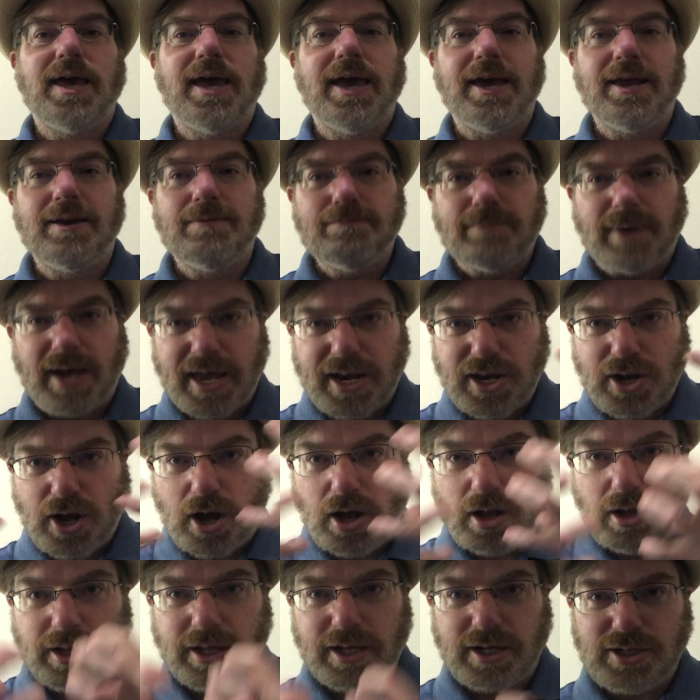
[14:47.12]
in my
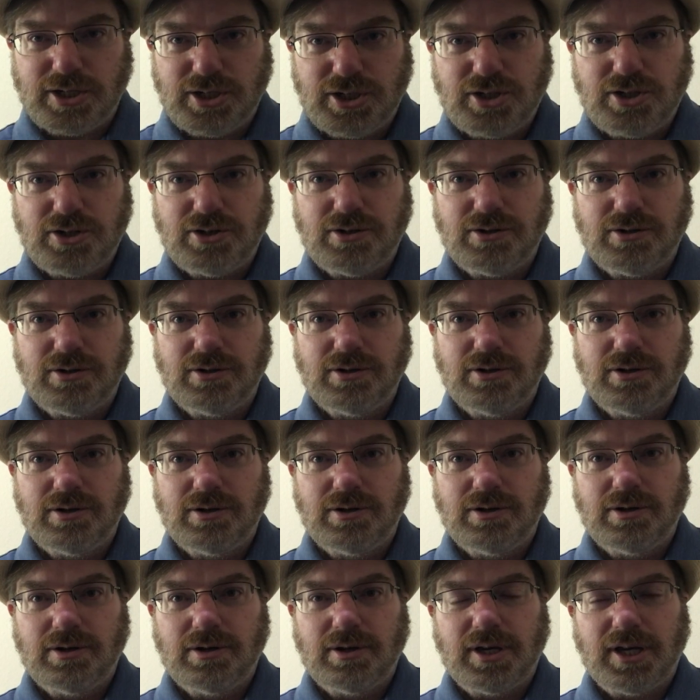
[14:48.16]
knowledge,
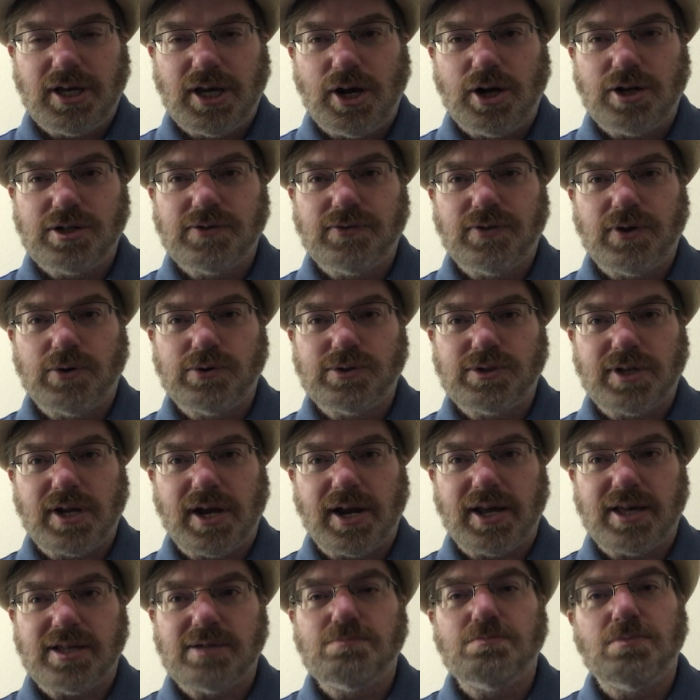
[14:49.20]
years of those
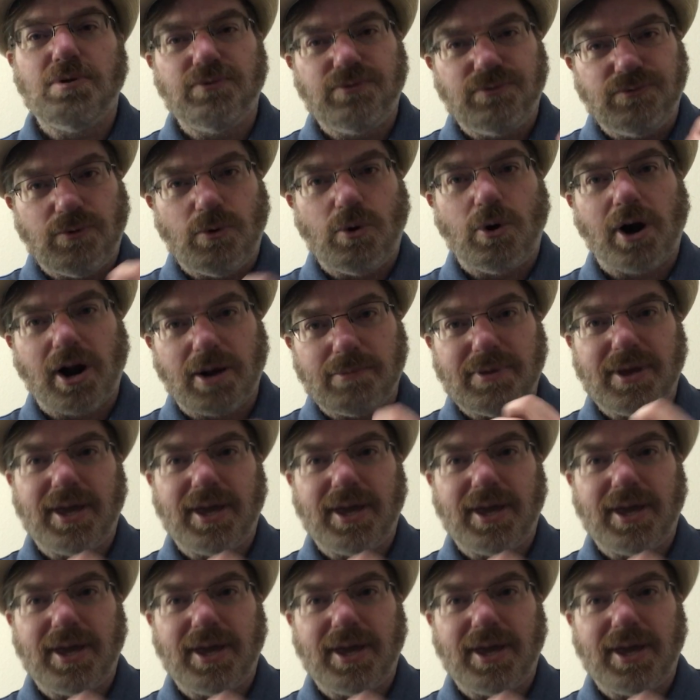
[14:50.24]
studies before I